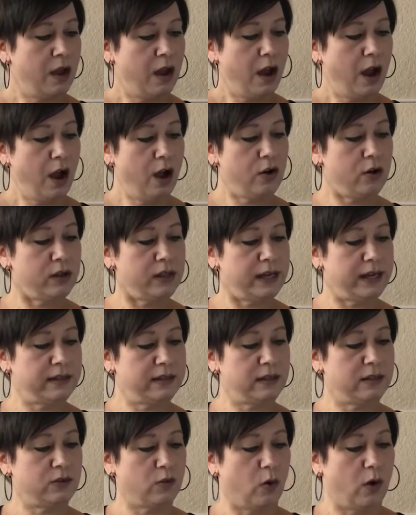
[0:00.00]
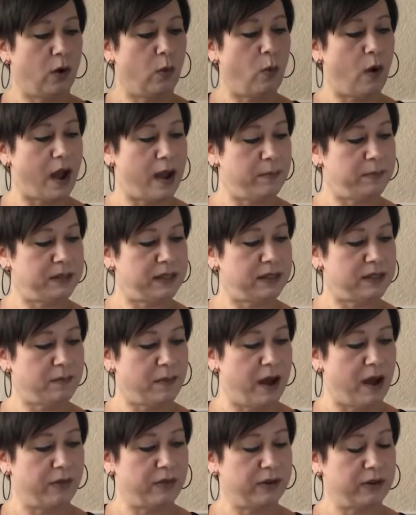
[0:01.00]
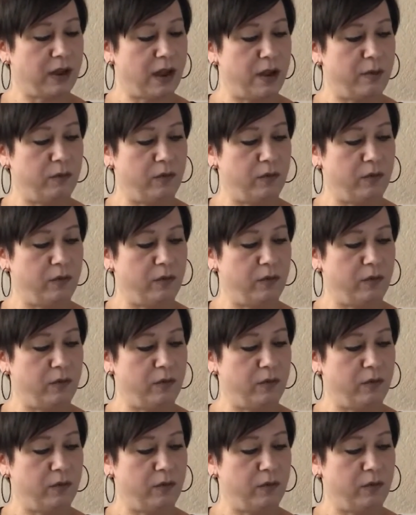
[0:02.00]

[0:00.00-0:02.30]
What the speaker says: Uncle Isidore wiped his mouth and came